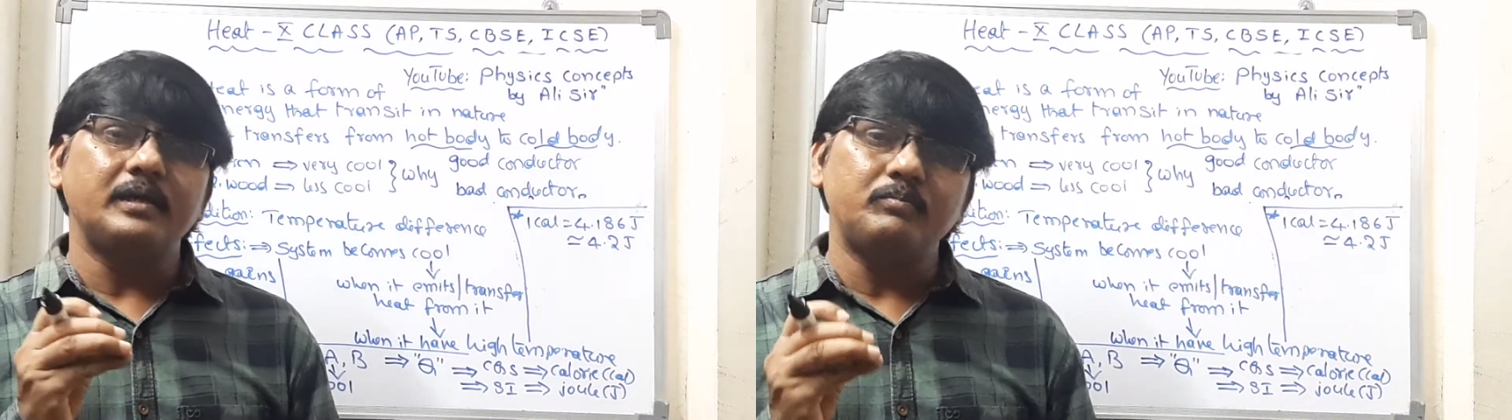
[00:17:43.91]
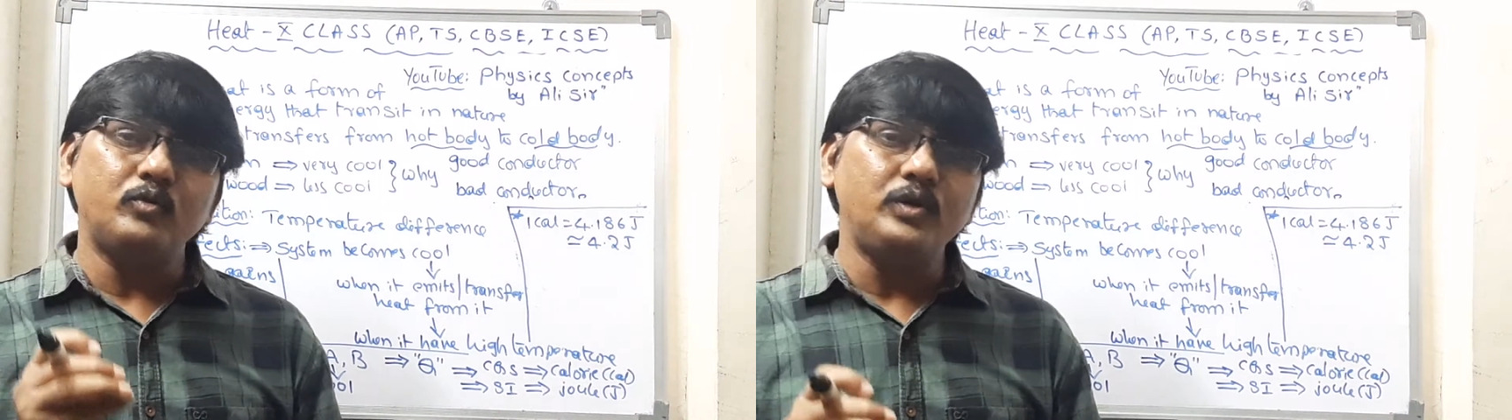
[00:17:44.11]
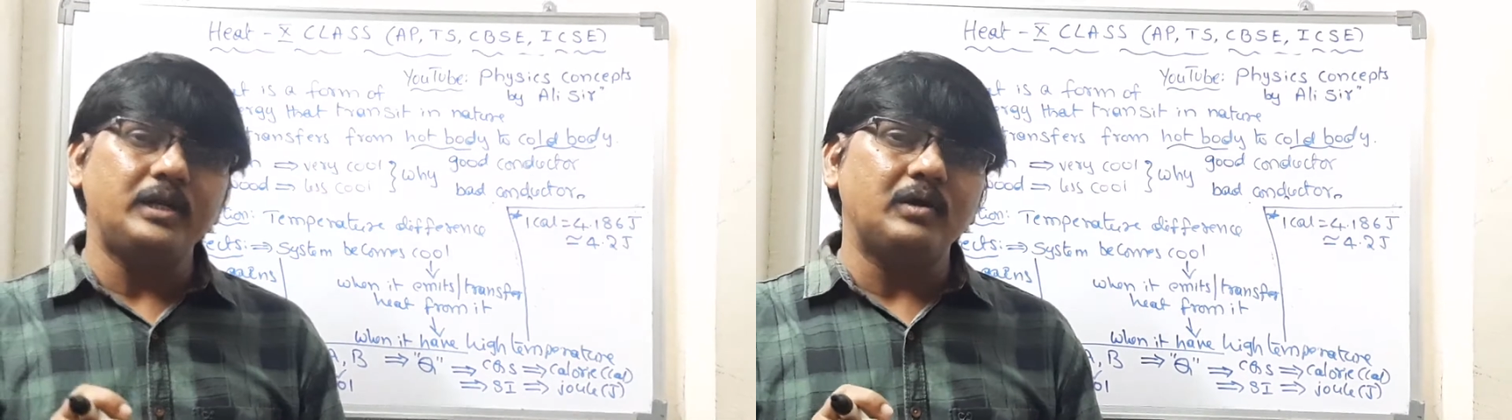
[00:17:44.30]

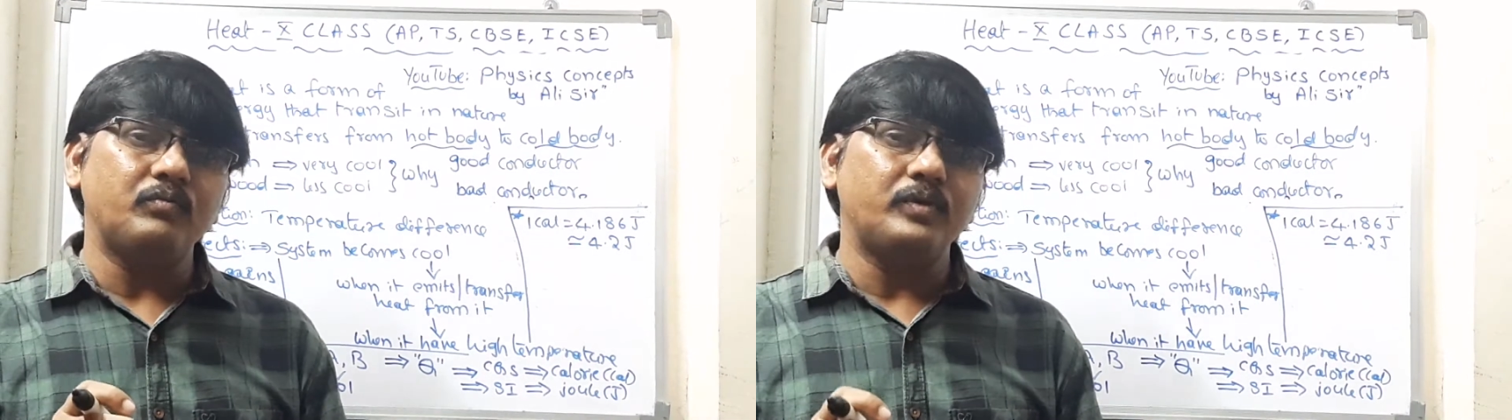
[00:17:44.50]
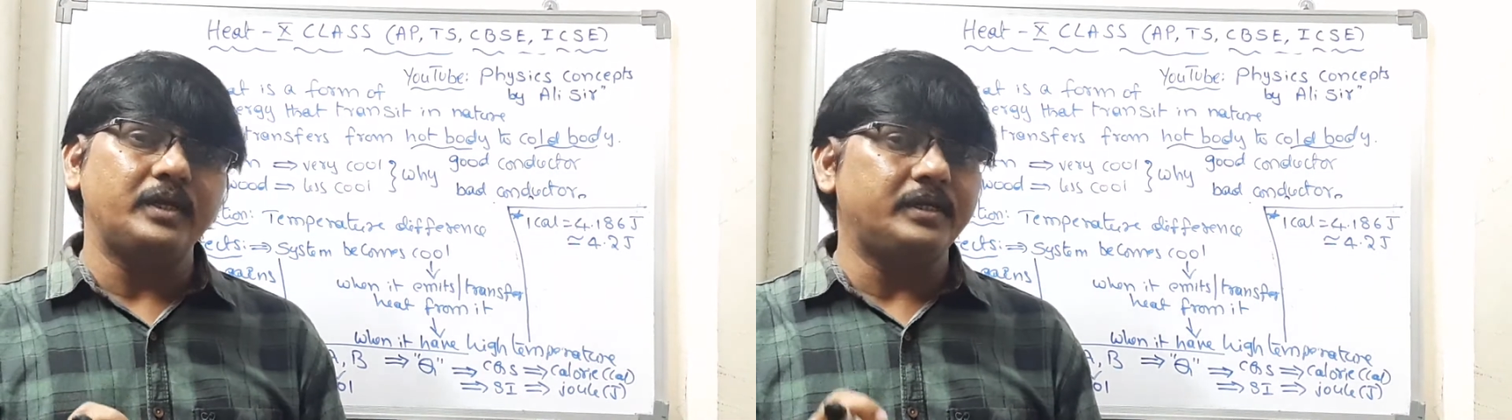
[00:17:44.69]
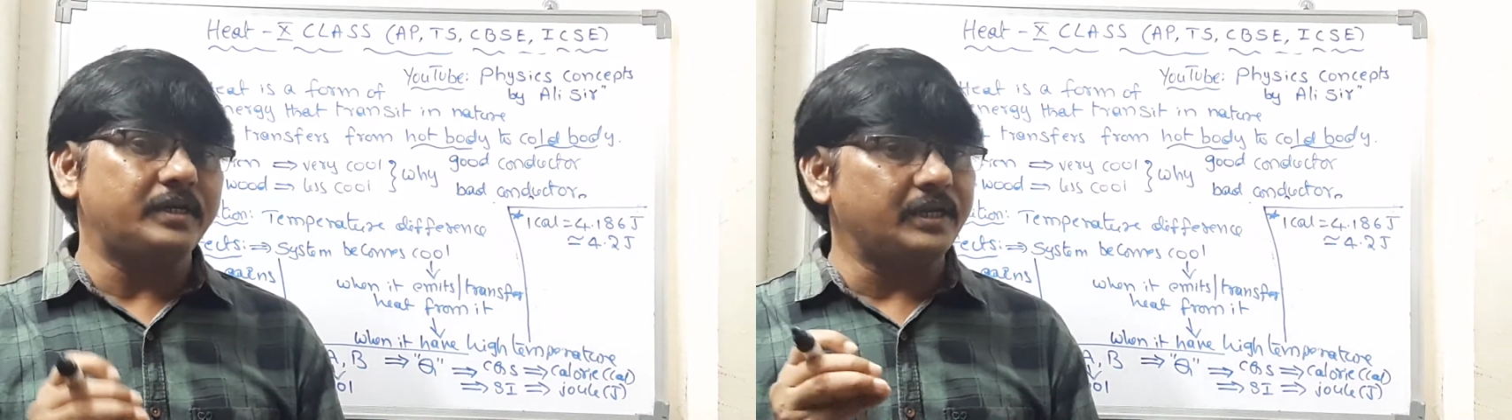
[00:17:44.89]
amount of
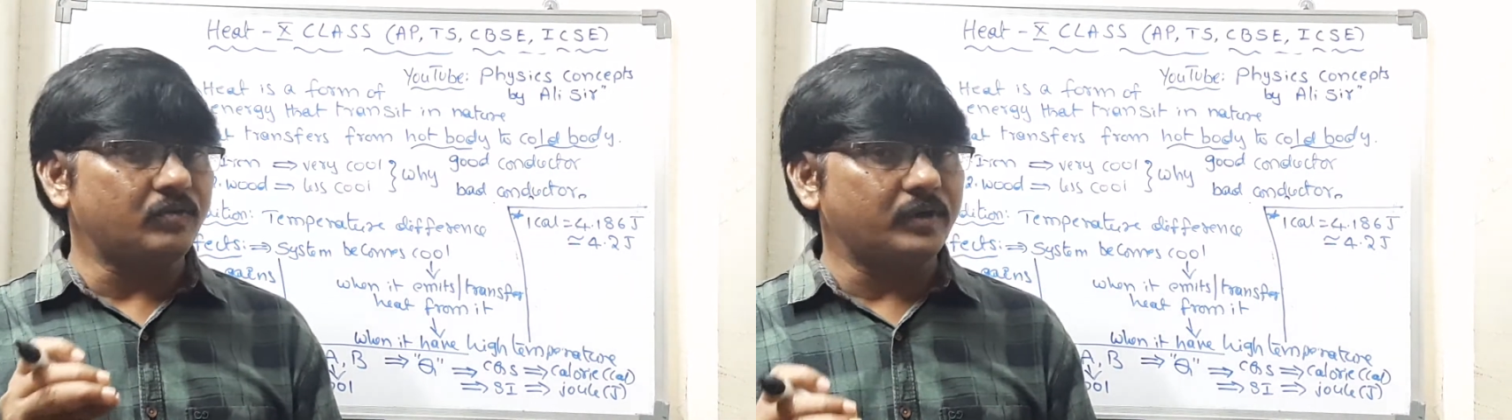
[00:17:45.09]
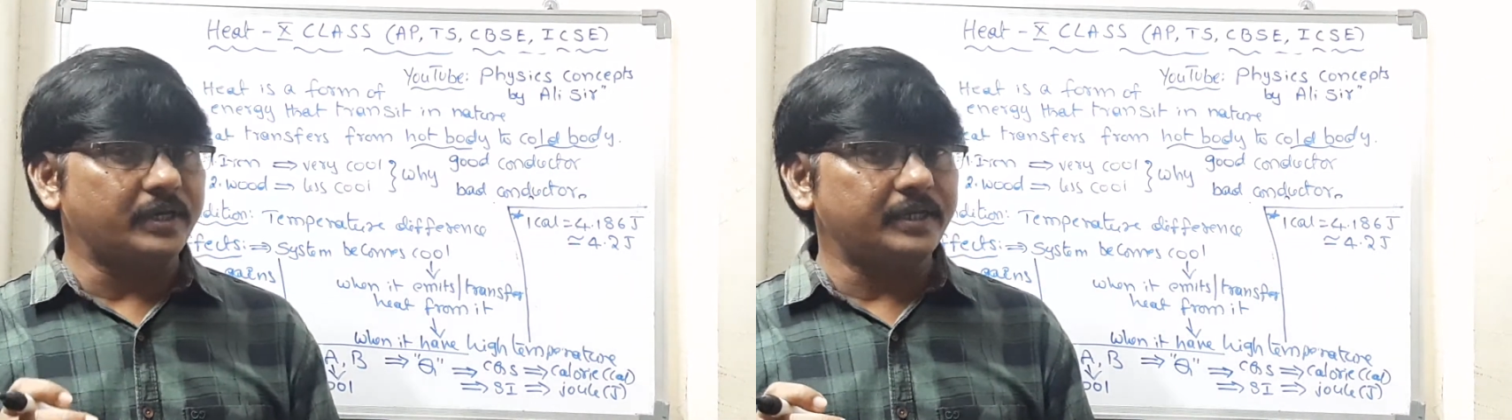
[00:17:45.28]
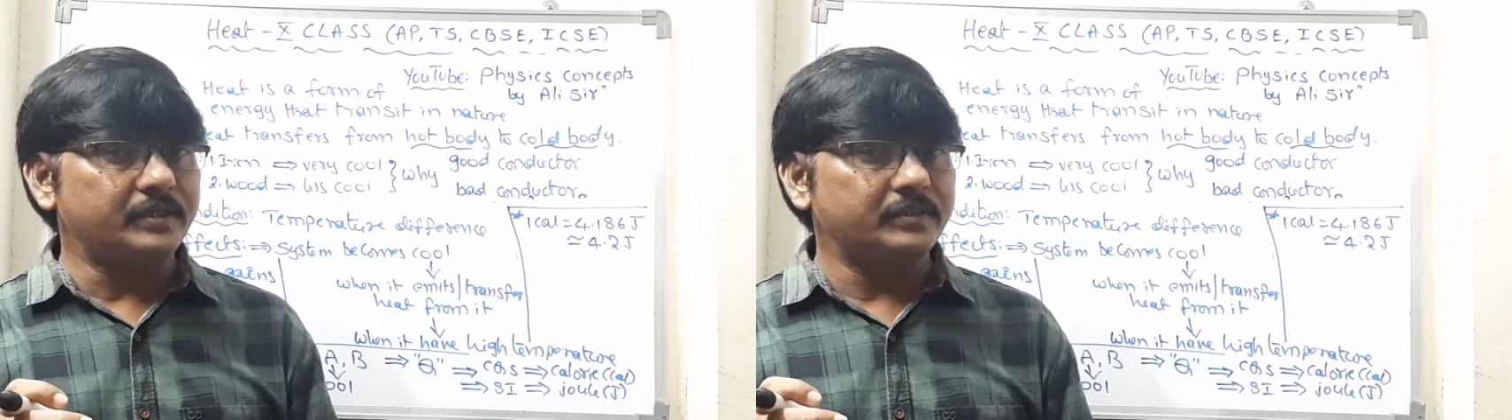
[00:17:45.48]
heat
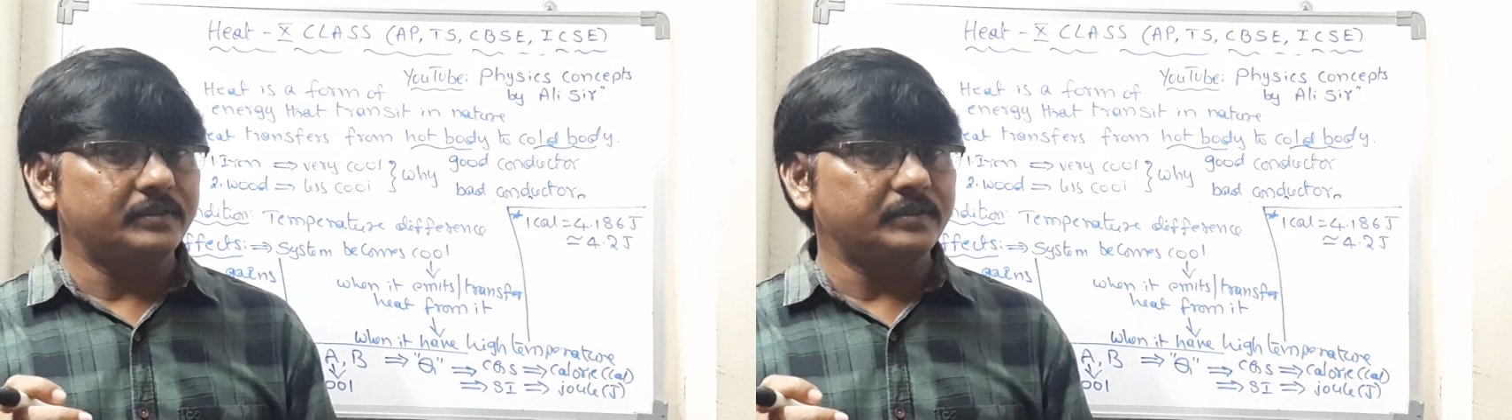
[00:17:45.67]
required